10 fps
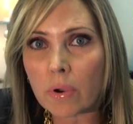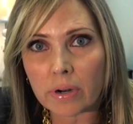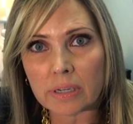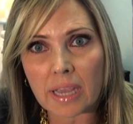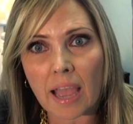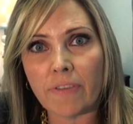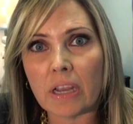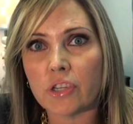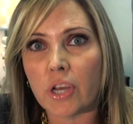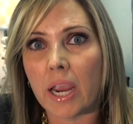Whether it's
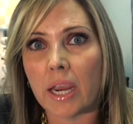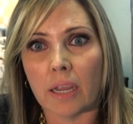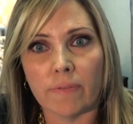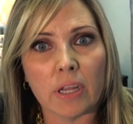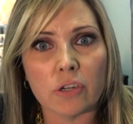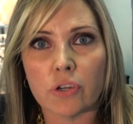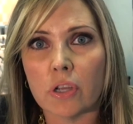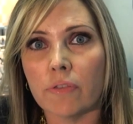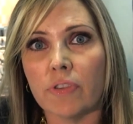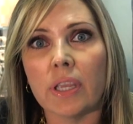FHA,
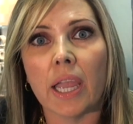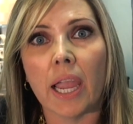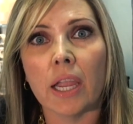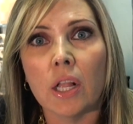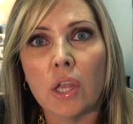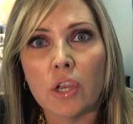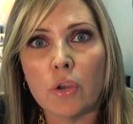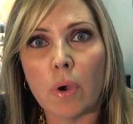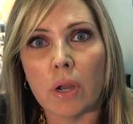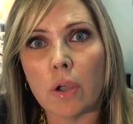conventional, VA,
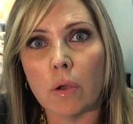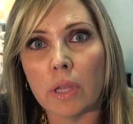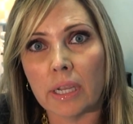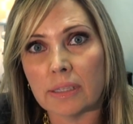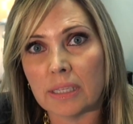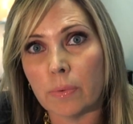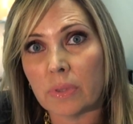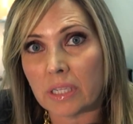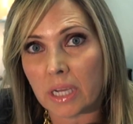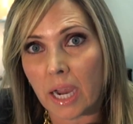you want to go look and see
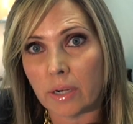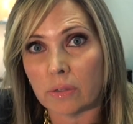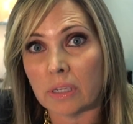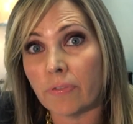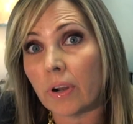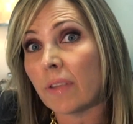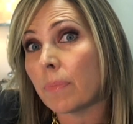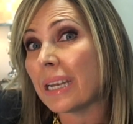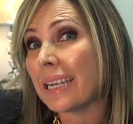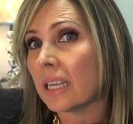with the title, see if there
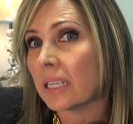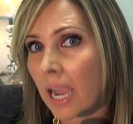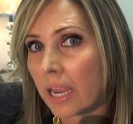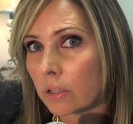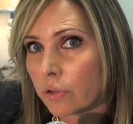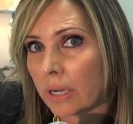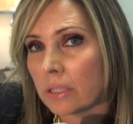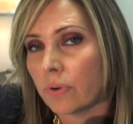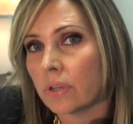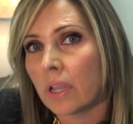have been any title
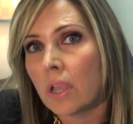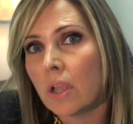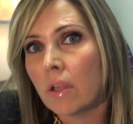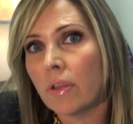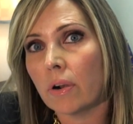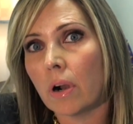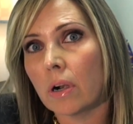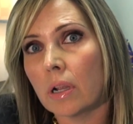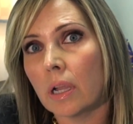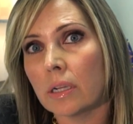transfers. There
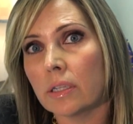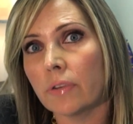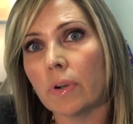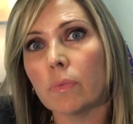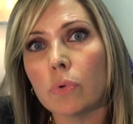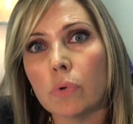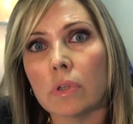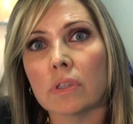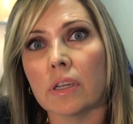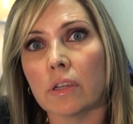are different
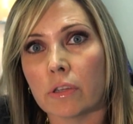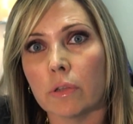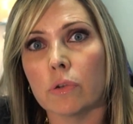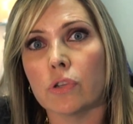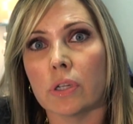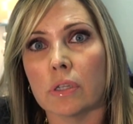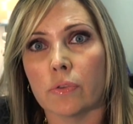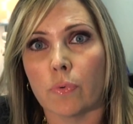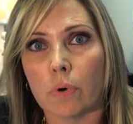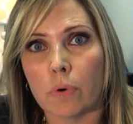rules and
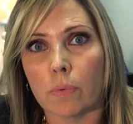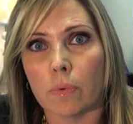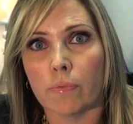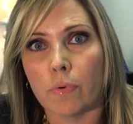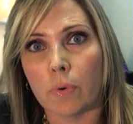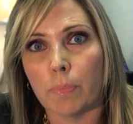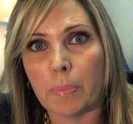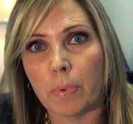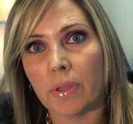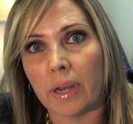exclusions for
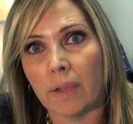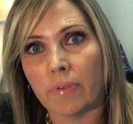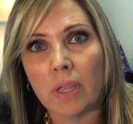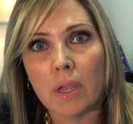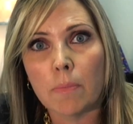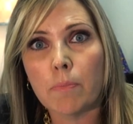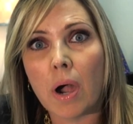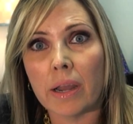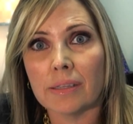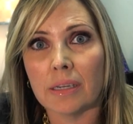people that have
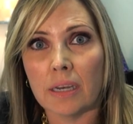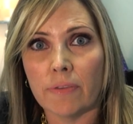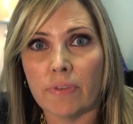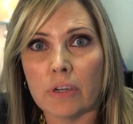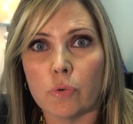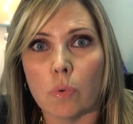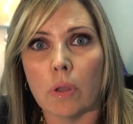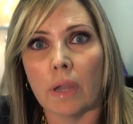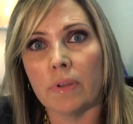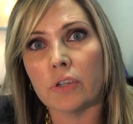bought as an
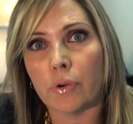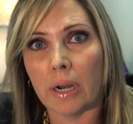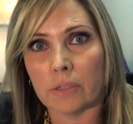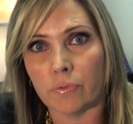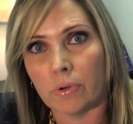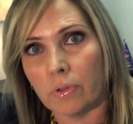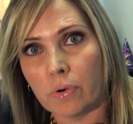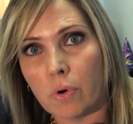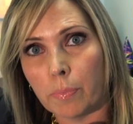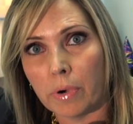individual and then transferred into
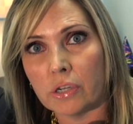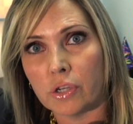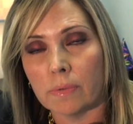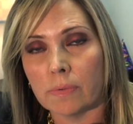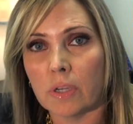their corporation.